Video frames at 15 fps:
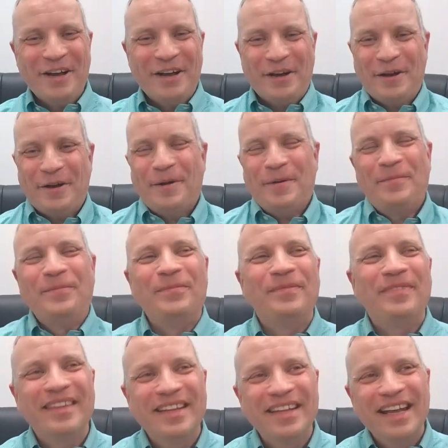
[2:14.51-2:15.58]

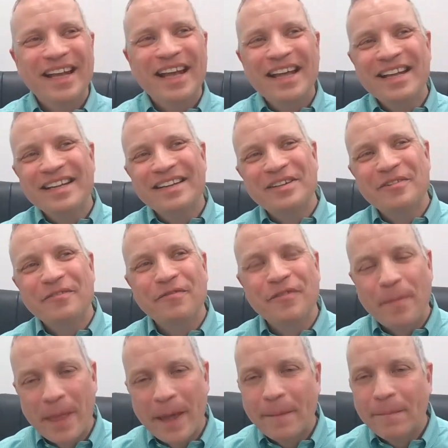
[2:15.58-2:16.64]
And
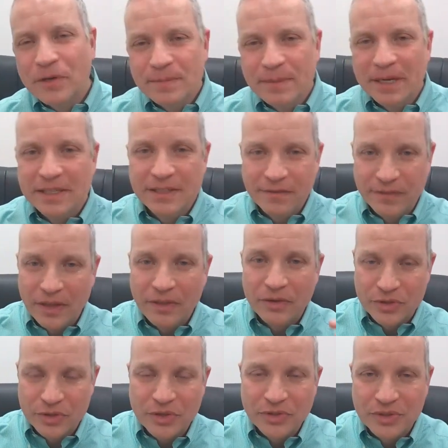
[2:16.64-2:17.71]
from that perspective, then
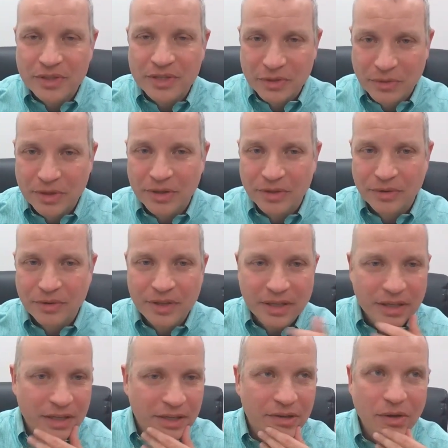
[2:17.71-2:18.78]
there's also this critical
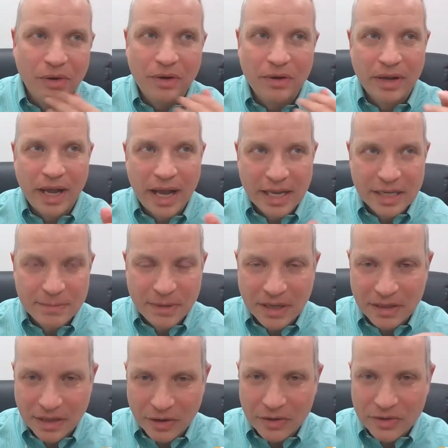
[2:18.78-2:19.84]
thinking
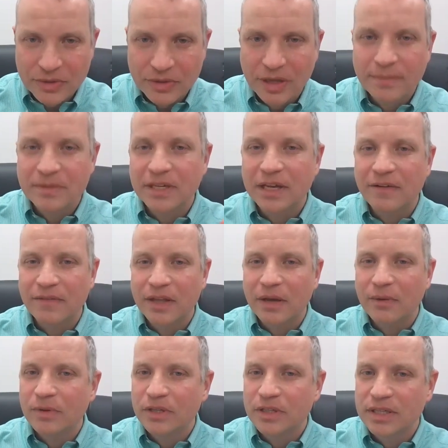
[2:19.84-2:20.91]
aspect that also comes out of
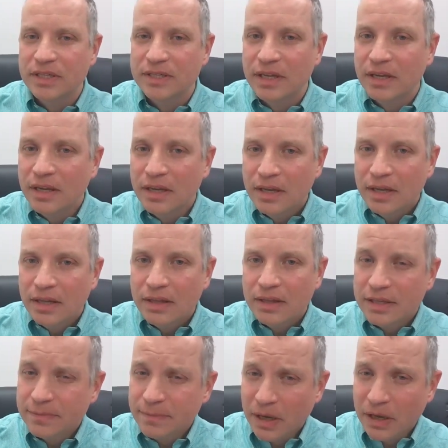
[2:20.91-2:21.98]
that, which is
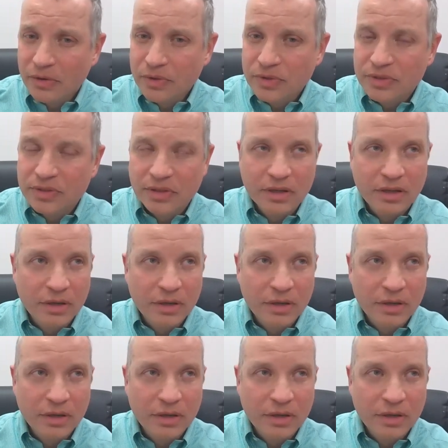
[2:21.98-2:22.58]
these models,